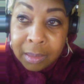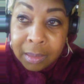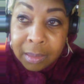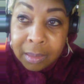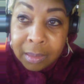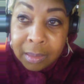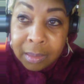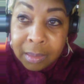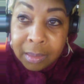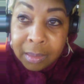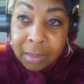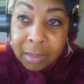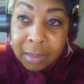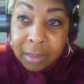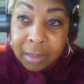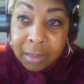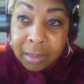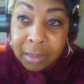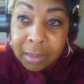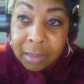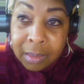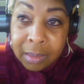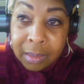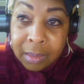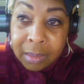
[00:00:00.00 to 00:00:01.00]

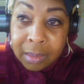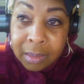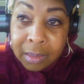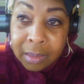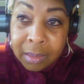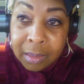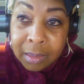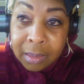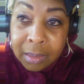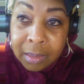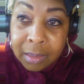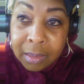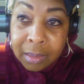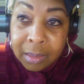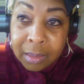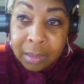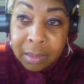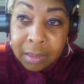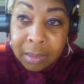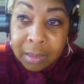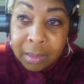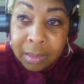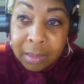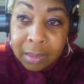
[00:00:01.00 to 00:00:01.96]
[no speech]